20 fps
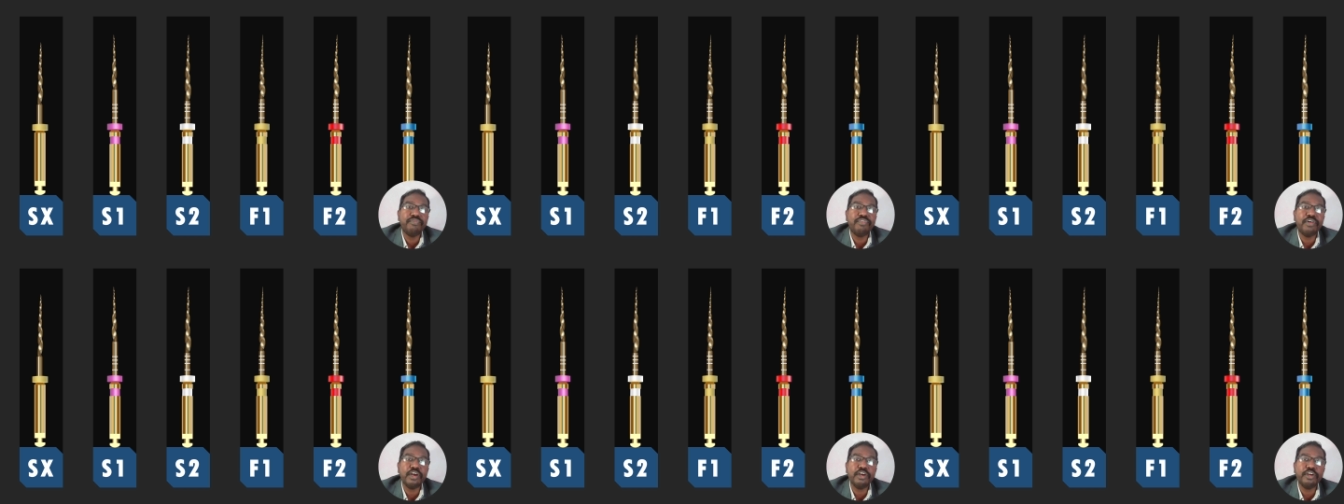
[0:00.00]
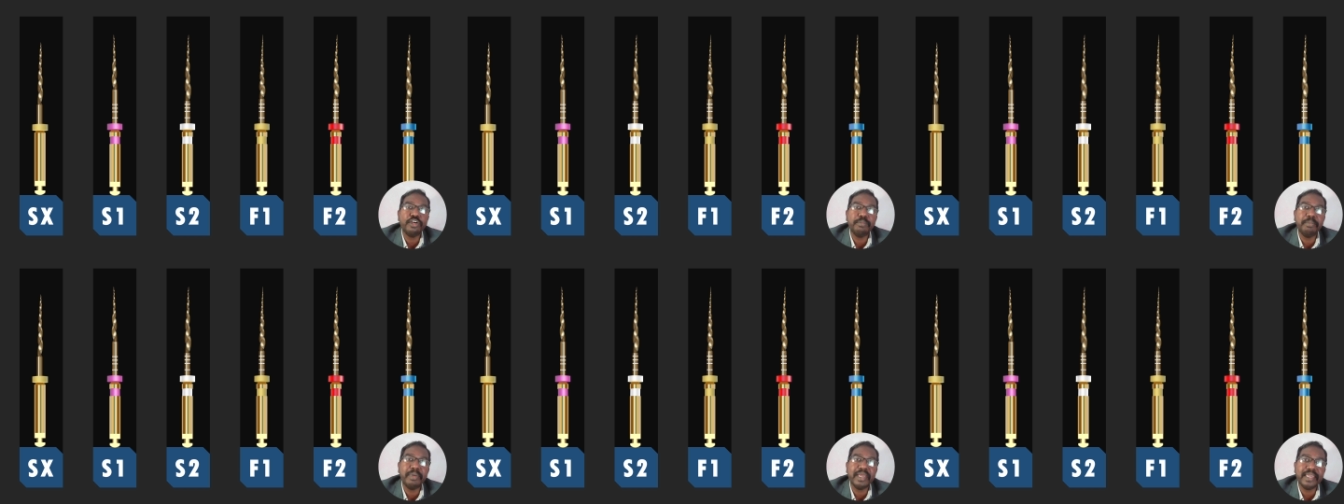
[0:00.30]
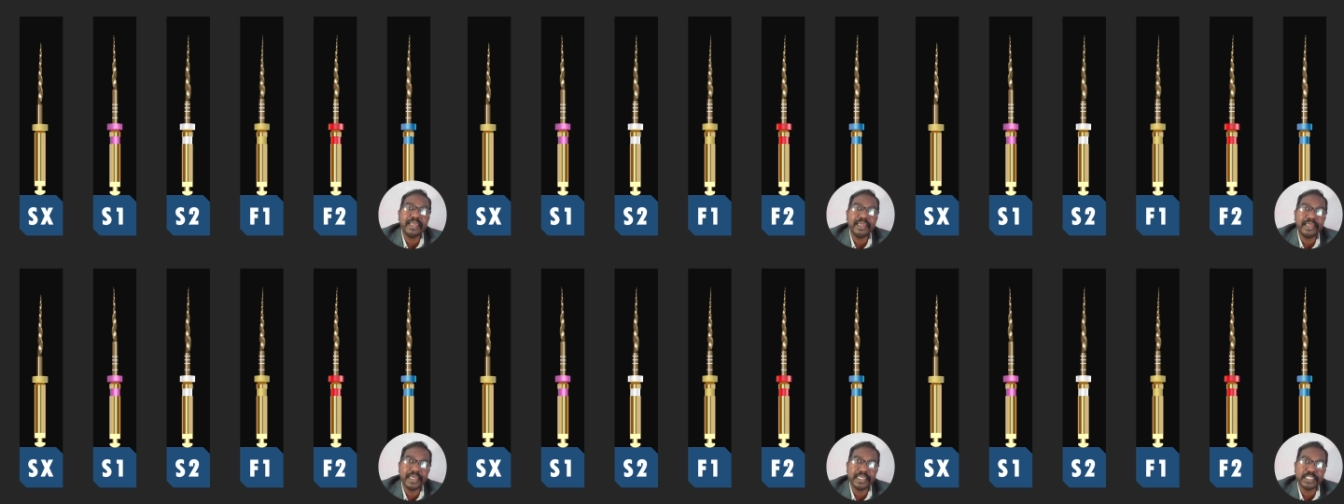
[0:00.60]
followed
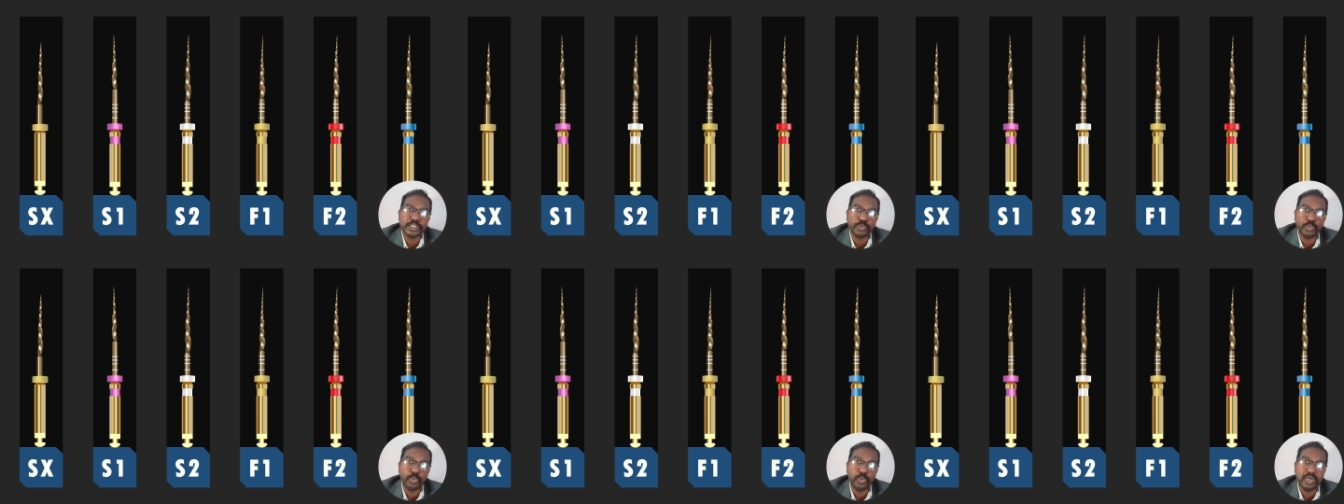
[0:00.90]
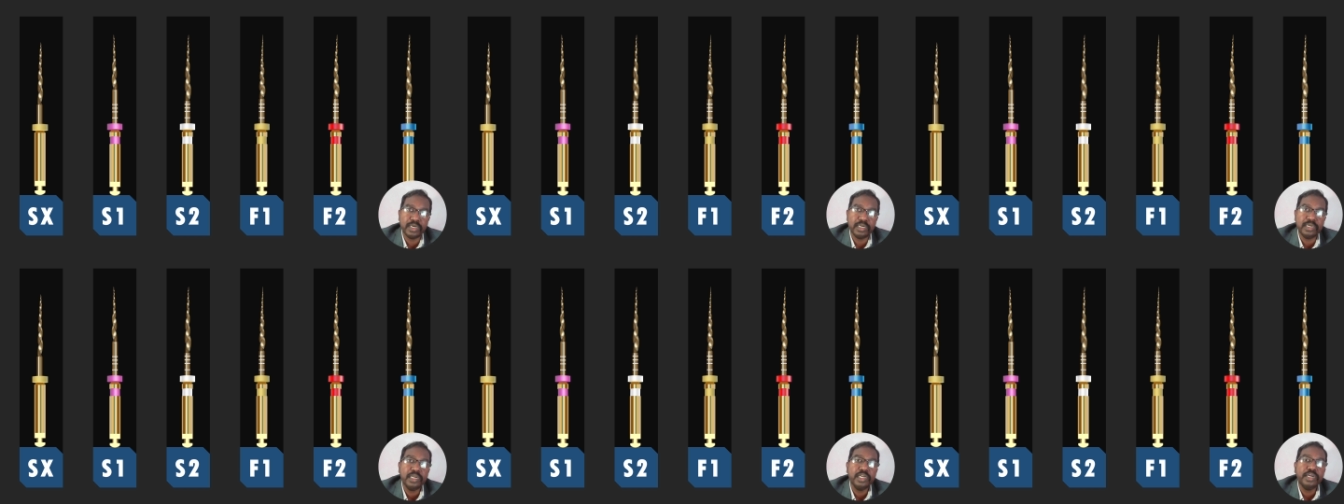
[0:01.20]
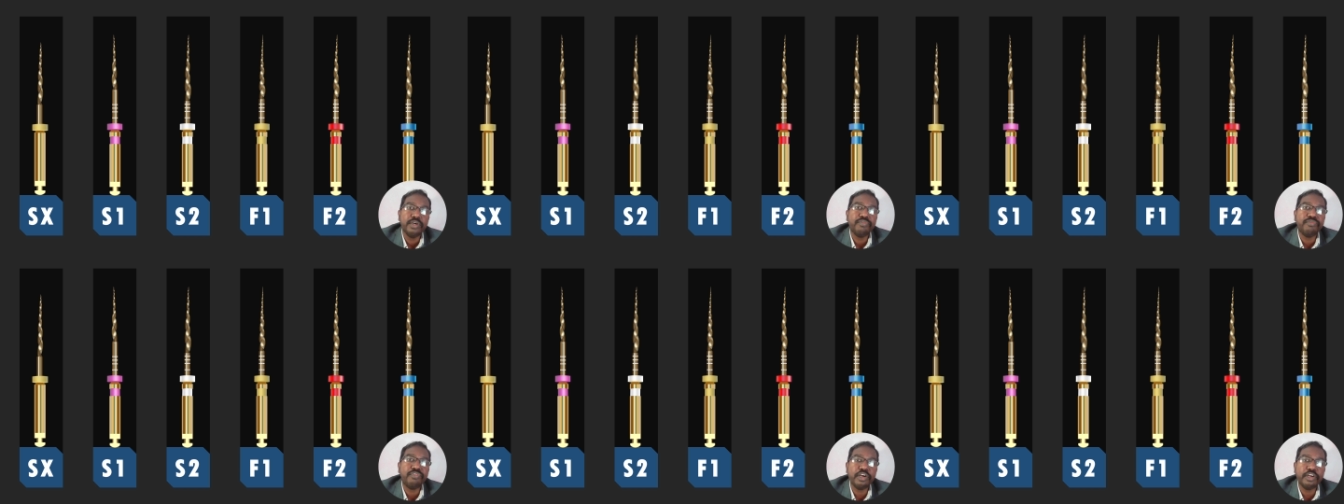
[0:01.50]
by S1
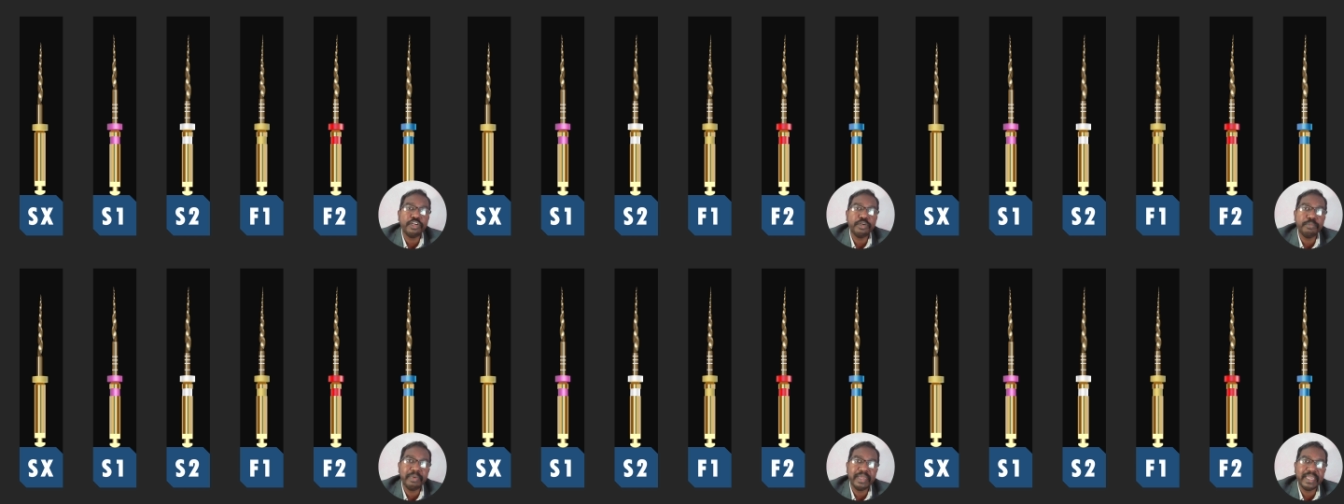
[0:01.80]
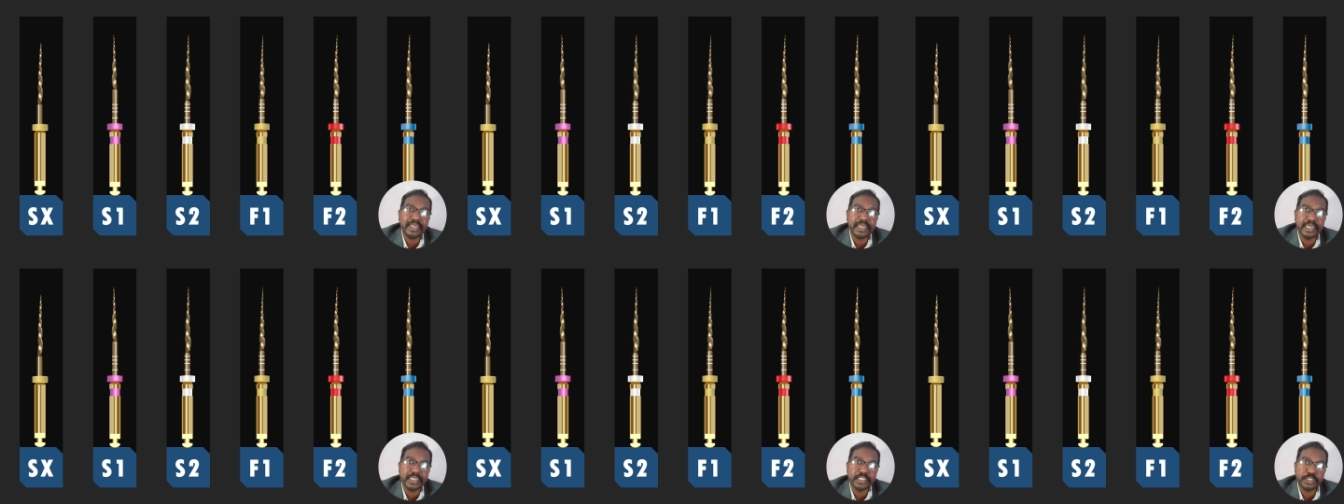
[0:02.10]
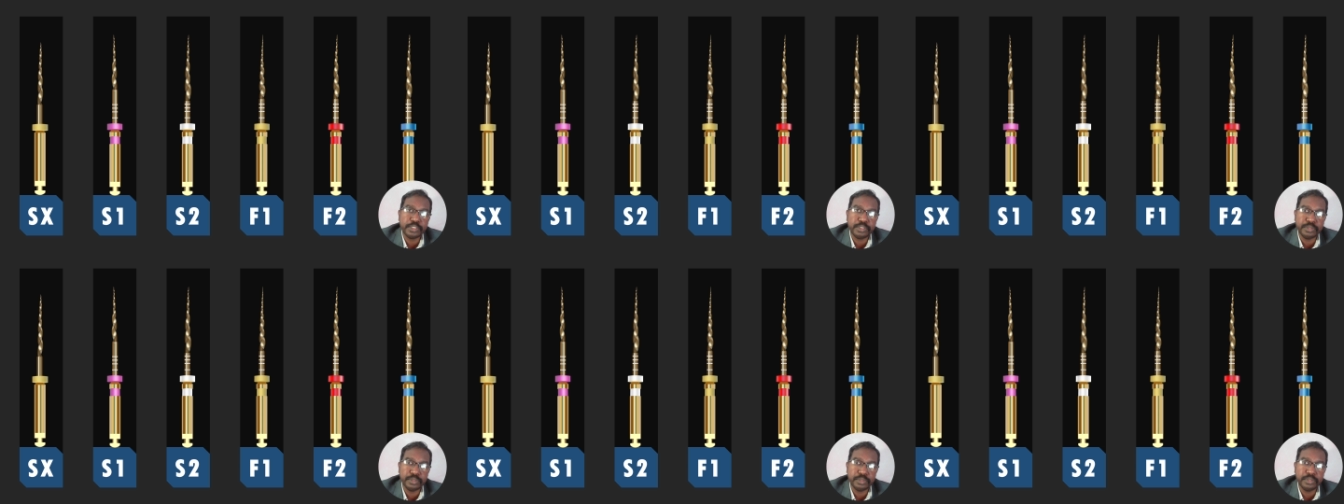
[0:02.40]
followed by
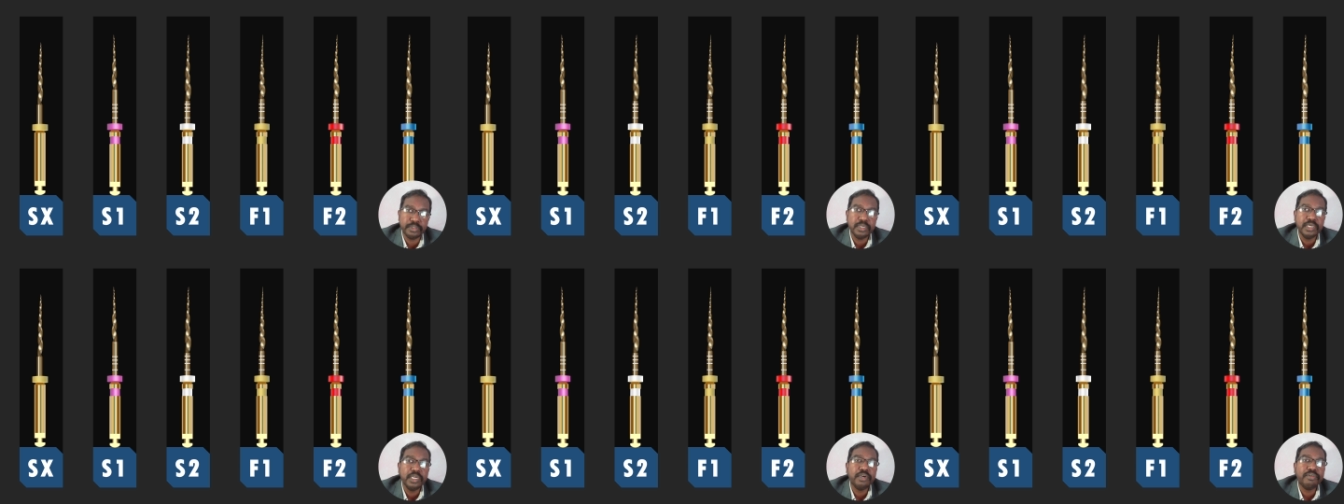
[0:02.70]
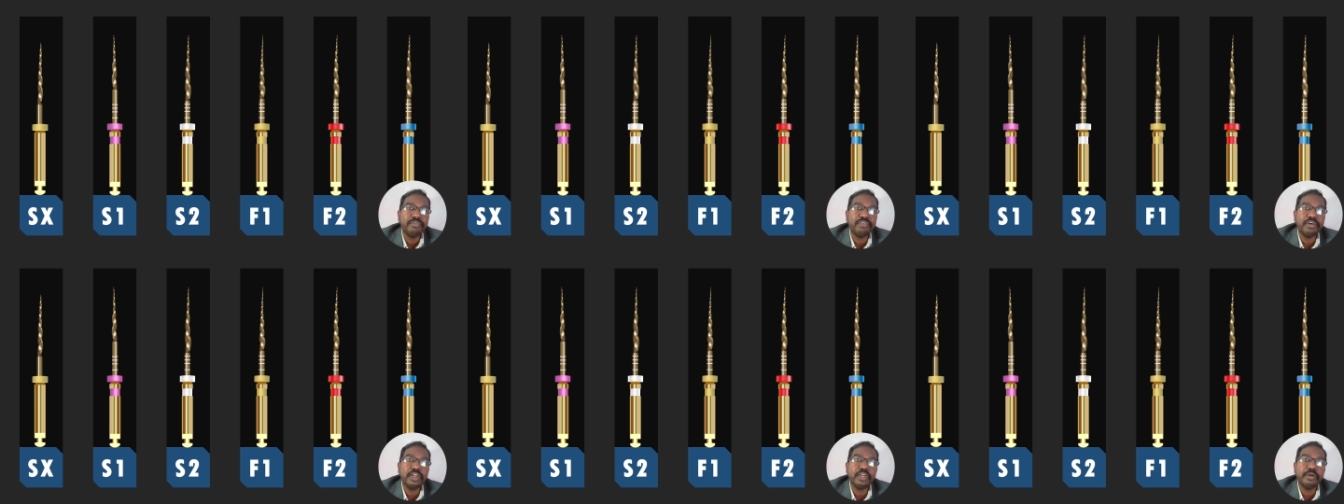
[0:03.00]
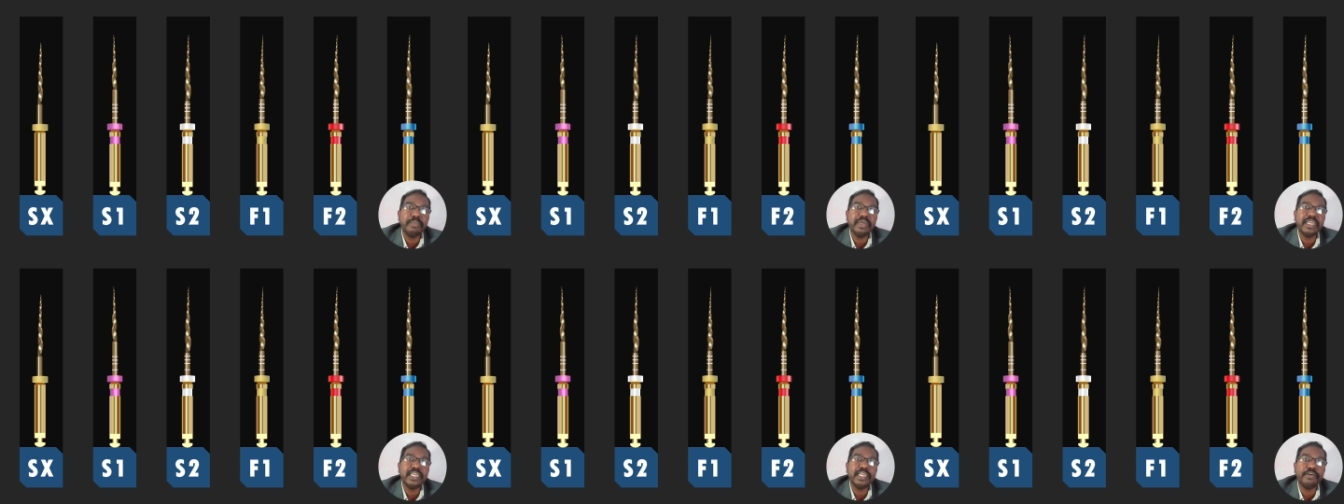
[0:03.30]
S2
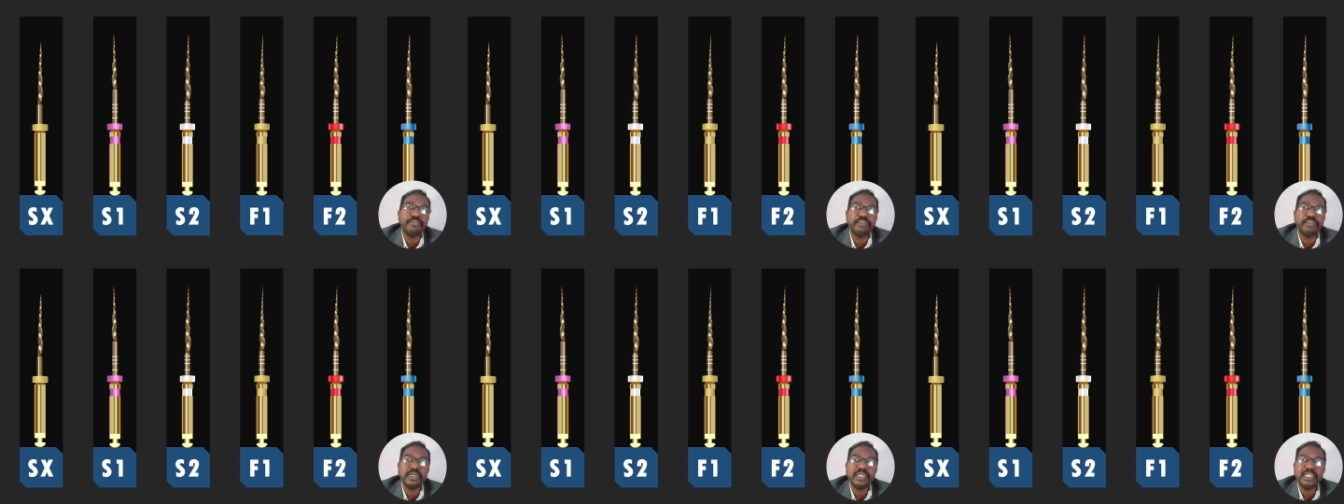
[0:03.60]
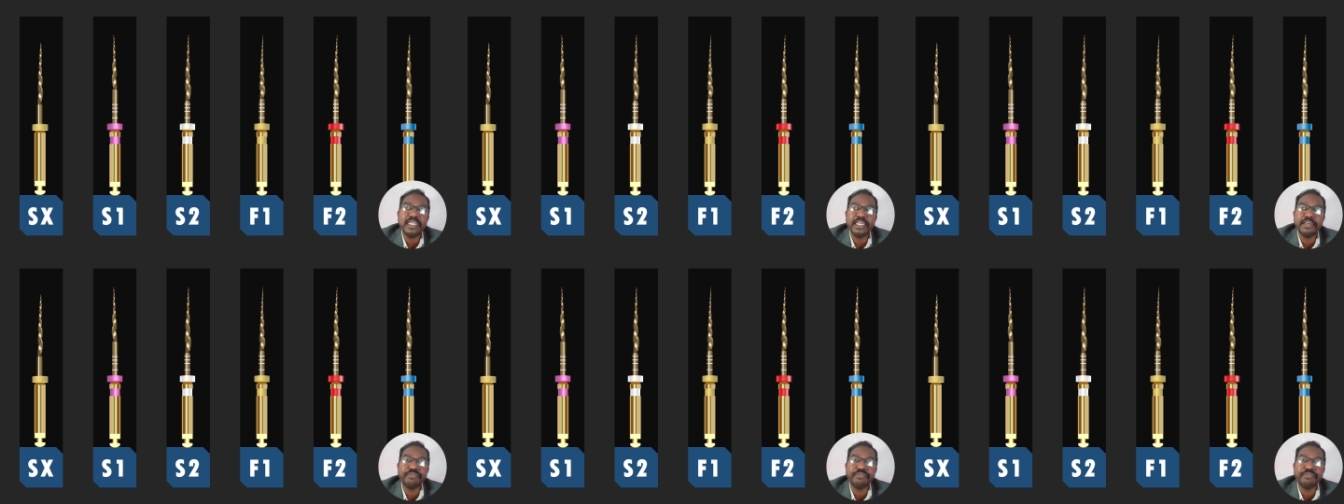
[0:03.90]
followed by F1,